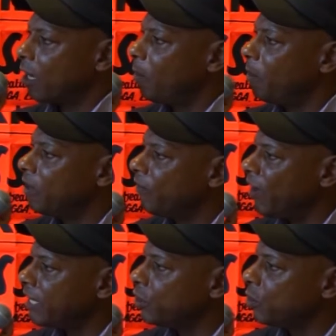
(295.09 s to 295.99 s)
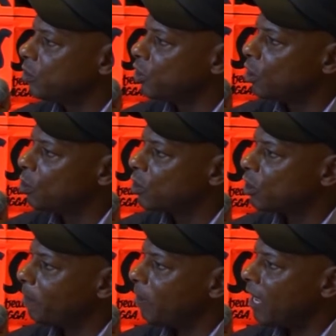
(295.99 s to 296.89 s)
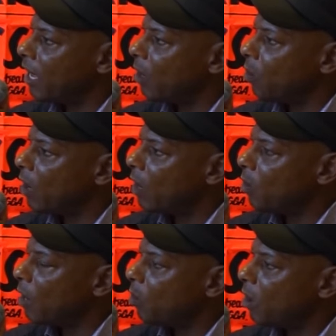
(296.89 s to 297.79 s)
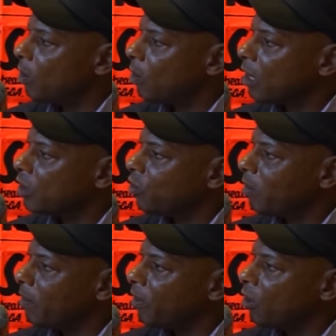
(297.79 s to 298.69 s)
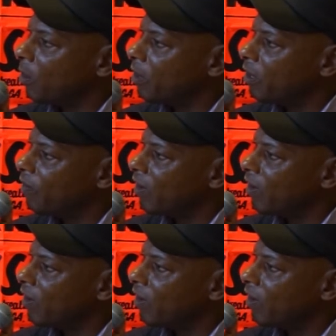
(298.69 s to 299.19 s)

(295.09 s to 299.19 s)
A couple of the venues you used to play at. What? Can you remember a couple of the venues?